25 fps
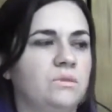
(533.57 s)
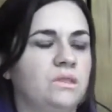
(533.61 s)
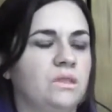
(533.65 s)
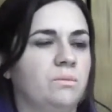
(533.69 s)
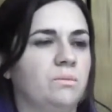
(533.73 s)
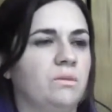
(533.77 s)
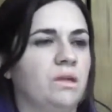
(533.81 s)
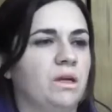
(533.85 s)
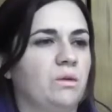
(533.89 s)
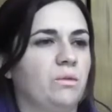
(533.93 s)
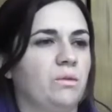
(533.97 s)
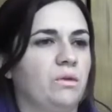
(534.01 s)

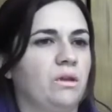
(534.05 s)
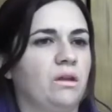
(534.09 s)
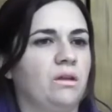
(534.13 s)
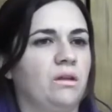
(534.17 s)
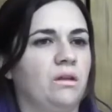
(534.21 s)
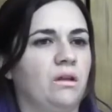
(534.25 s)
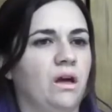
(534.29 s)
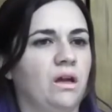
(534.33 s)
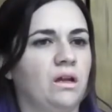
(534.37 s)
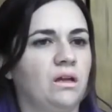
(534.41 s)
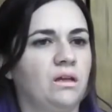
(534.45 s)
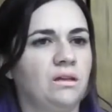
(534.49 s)
something with a
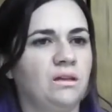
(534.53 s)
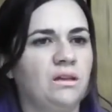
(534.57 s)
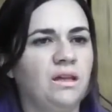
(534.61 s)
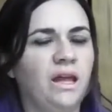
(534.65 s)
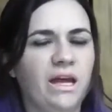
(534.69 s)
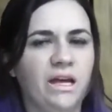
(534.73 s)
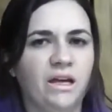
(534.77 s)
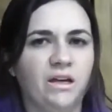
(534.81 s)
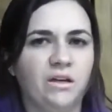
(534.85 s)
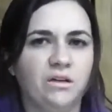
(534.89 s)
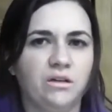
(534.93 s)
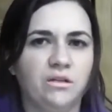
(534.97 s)
lot of
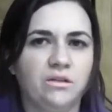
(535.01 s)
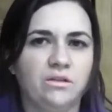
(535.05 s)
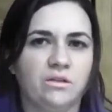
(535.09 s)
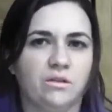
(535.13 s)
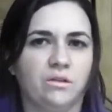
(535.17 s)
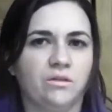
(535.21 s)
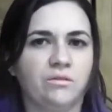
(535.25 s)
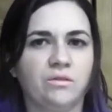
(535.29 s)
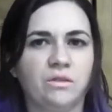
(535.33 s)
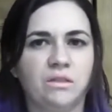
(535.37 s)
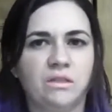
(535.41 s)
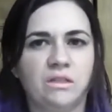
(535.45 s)
layers,
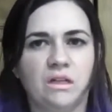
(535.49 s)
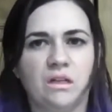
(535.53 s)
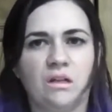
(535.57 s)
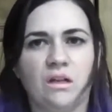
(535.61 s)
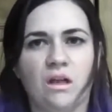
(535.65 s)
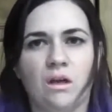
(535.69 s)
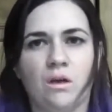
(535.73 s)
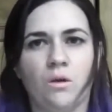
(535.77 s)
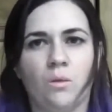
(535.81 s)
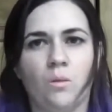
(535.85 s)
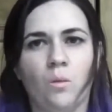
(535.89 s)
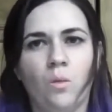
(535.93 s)
or if it's a
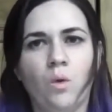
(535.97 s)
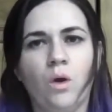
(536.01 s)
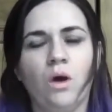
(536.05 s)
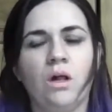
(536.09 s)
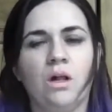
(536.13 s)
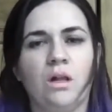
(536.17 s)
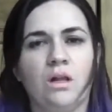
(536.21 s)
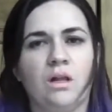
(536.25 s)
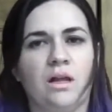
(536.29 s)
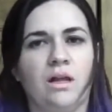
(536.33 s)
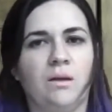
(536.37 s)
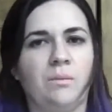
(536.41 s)
lot of
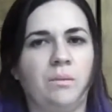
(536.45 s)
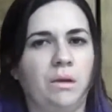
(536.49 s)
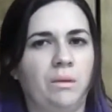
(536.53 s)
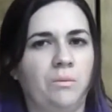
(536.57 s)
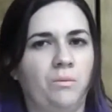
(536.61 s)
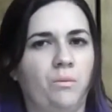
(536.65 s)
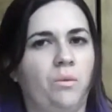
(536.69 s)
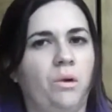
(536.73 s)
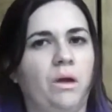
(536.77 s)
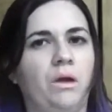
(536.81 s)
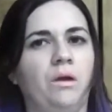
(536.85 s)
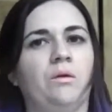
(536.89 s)
wool, I
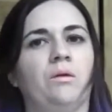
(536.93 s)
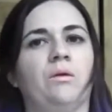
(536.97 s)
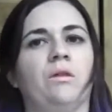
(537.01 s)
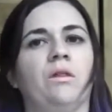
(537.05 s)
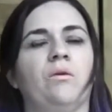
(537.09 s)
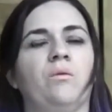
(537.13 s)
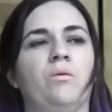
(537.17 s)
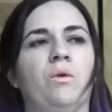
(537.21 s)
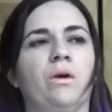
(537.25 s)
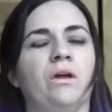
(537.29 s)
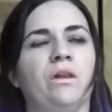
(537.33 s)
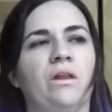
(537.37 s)
might wear
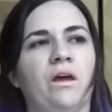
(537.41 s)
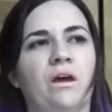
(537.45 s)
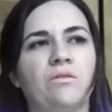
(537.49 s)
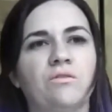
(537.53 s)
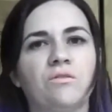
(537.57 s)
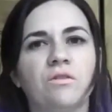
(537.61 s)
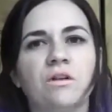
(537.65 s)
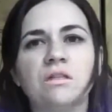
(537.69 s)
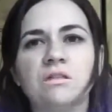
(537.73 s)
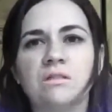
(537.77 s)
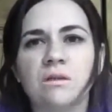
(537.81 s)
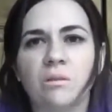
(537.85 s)
that
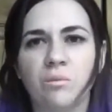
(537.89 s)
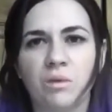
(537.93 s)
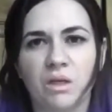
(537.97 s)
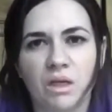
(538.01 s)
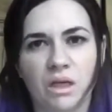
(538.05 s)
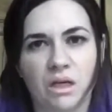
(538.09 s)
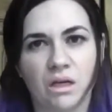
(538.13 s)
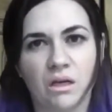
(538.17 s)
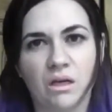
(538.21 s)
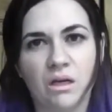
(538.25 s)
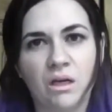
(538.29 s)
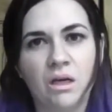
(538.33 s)
for
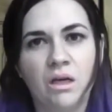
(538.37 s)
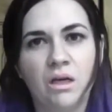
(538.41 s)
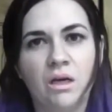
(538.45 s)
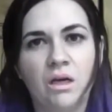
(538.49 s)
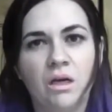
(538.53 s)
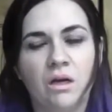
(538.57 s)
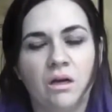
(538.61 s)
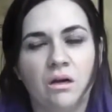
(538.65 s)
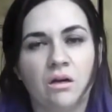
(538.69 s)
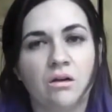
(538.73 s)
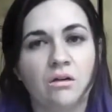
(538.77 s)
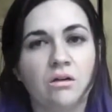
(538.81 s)
something
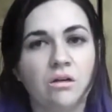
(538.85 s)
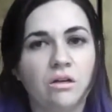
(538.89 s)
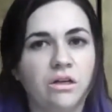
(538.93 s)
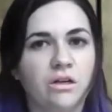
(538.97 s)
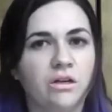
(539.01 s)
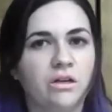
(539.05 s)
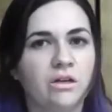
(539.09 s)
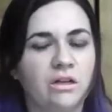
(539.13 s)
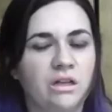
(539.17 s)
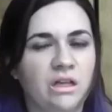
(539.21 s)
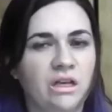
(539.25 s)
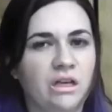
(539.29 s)

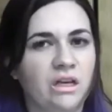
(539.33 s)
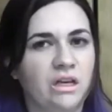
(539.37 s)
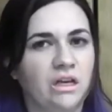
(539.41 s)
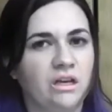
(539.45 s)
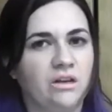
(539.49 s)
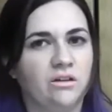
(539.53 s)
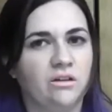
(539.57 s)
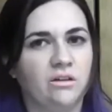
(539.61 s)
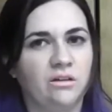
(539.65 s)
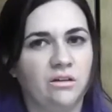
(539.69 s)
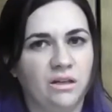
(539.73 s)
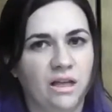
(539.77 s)
earlier in the
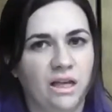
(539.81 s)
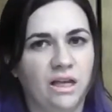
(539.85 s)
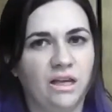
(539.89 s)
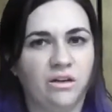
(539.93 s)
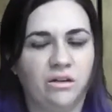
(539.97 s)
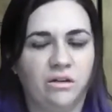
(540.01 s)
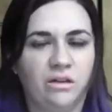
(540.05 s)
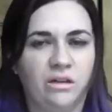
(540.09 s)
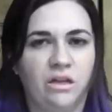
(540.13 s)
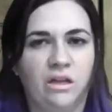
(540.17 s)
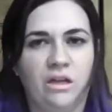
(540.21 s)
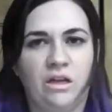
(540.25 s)
year or
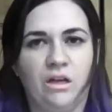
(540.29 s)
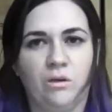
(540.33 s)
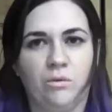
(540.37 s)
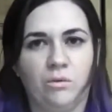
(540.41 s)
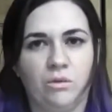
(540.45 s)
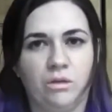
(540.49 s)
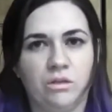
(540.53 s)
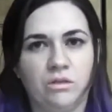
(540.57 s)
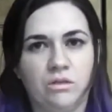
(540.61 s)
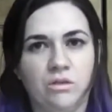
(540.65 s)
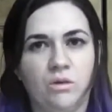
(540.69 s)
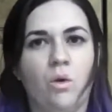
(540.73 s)
later in the year
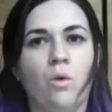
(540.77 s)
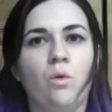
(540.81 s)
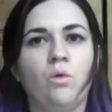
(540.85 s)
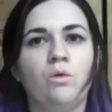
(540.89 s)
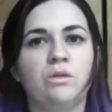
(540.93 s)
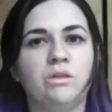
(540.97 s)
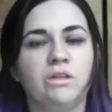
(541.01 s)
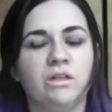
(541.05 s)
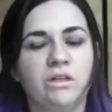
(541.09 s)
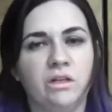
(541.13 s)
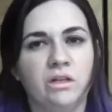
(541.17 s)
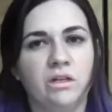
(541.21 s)
when it's
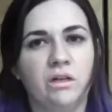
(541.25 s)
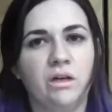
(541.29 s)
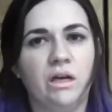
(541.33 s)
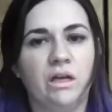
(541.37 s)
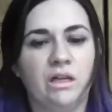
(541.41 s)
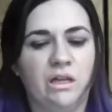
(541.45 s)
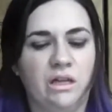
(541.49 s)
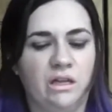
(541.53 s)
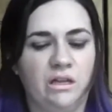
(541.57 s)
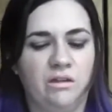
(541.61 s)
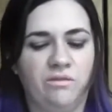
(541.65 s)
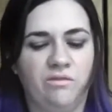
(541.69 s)
colder.
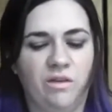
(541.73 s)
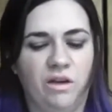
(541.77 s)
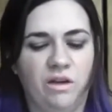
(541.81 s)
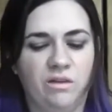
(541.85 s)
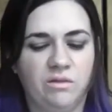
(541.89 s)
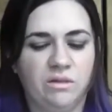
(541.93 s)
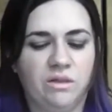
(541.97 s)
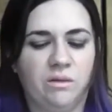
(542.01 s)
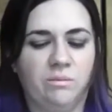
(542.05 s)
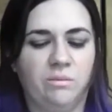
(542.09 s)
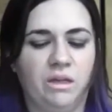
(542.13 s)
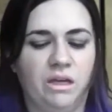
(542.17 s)
And then if I
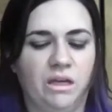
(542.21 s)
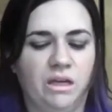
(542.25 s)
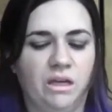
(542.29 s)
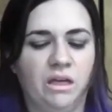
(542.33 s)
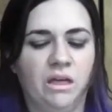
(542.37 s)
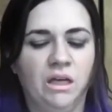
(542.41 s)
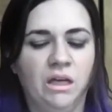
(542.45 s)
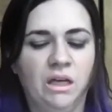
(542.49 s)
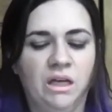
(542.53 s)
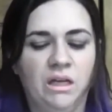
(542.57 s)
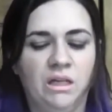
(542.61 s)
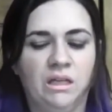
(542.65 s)
have
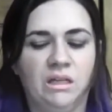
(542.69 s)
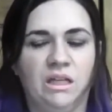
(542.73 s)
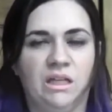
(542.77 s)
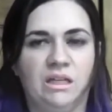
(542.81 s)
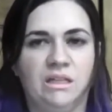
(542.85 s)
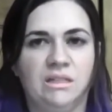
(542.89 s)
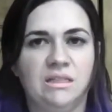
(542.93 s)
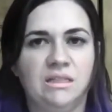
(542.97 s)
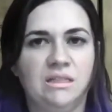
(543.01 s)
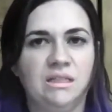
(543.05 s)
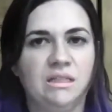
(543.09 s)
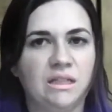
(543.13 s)
something
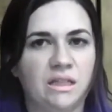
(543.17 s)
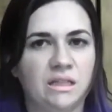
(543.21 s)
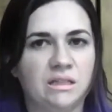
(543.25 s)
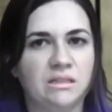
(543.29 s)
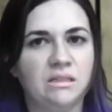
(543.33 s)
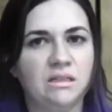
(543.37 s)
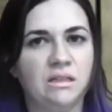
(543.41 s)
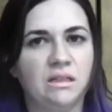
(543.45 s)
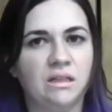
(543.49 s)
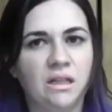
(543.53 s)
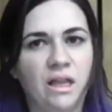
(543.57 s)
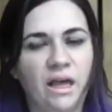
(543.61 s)

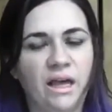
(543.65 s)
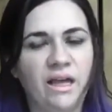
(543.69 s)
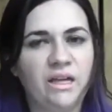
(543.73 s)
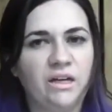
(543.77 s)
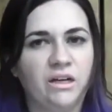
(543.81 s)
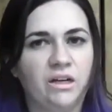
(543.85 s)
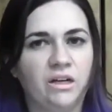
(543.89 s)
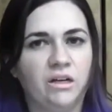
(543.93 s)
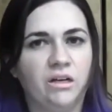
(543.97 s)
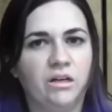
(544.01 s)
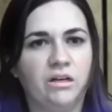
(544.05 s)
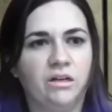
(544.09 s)
that's
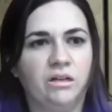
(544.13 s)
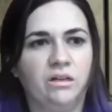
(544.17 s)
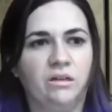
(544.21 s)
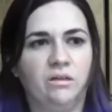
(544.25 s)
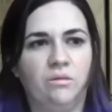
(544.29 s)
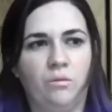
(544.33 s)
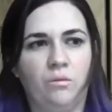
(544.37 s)
lighter